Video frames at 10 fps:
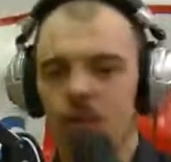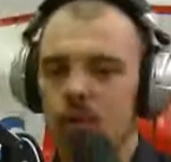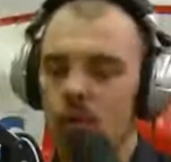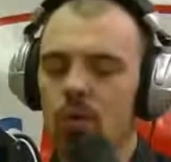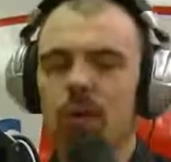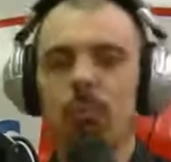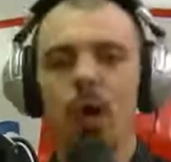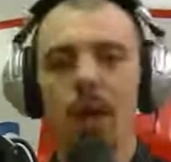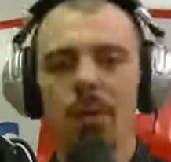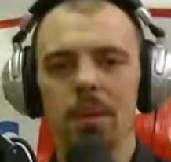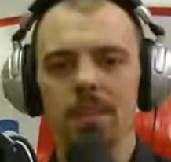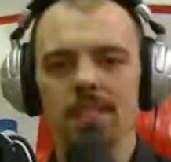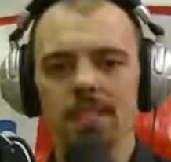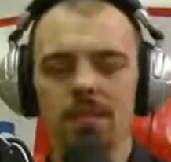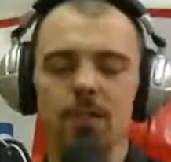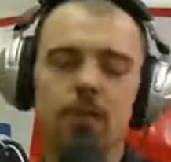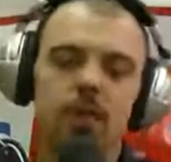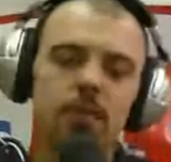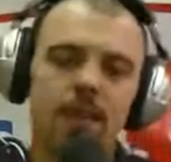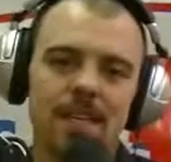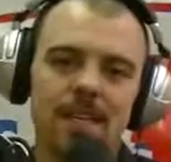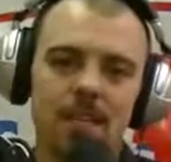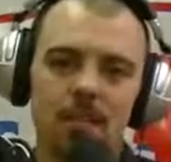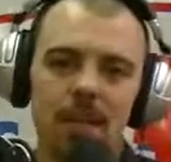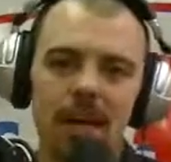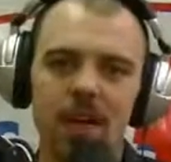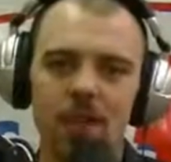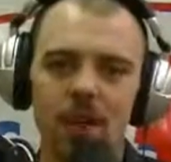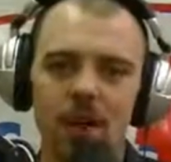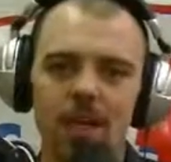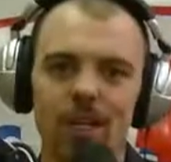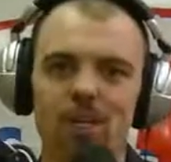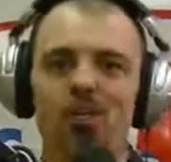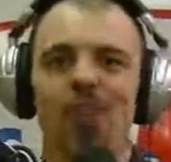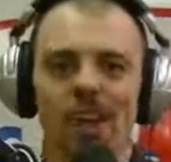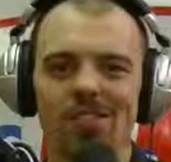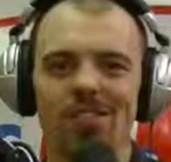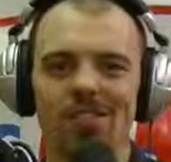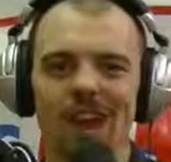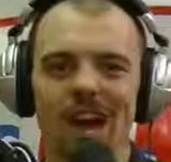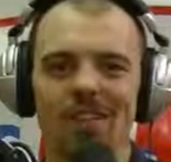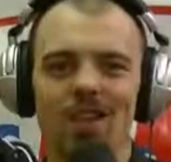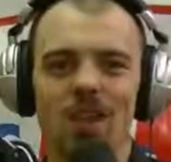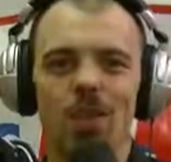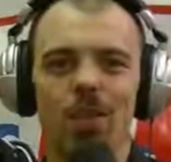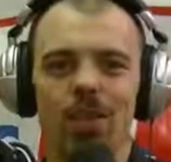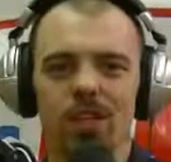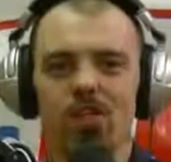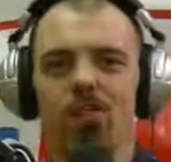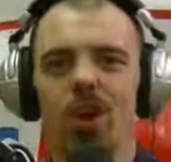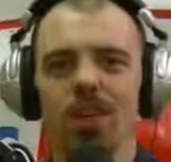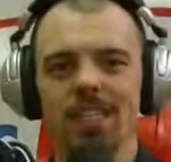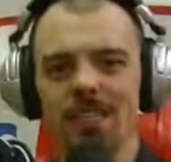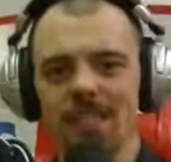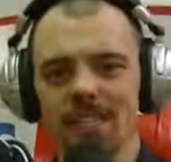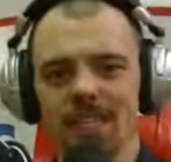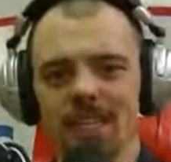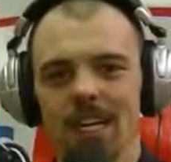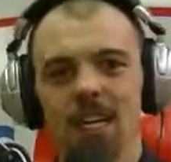The only problem is if you had invested in Bank of America in 2005 with a strong dividend,